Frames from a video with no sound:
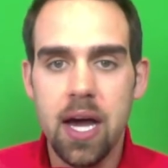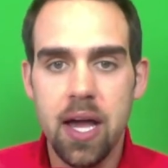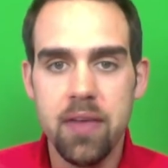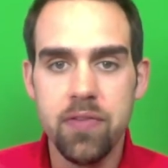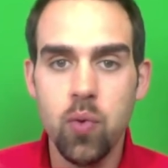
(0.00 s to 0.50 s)

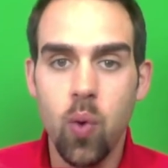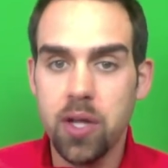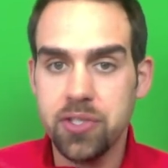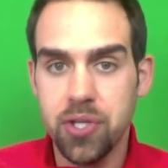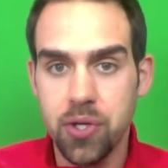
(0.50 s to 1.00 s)
If you
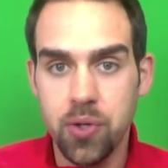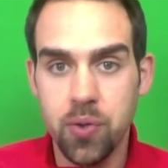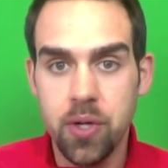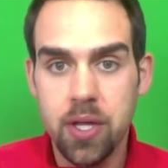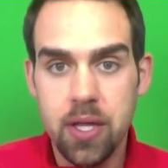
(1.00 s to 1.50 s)
want
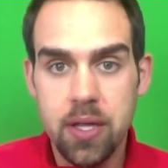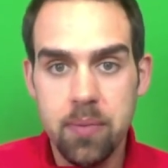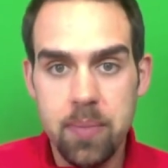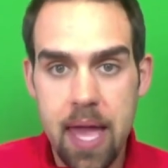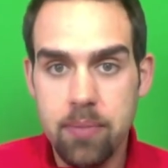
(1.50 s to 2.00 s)
to
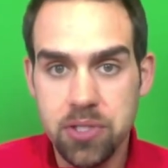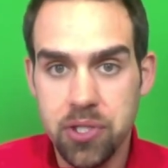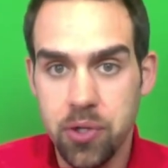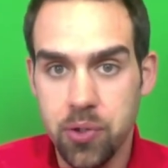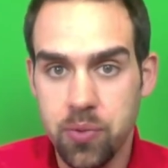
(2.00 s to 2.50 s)
be able
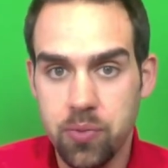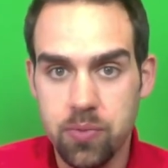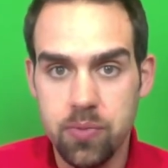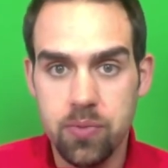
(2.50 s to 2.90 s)
to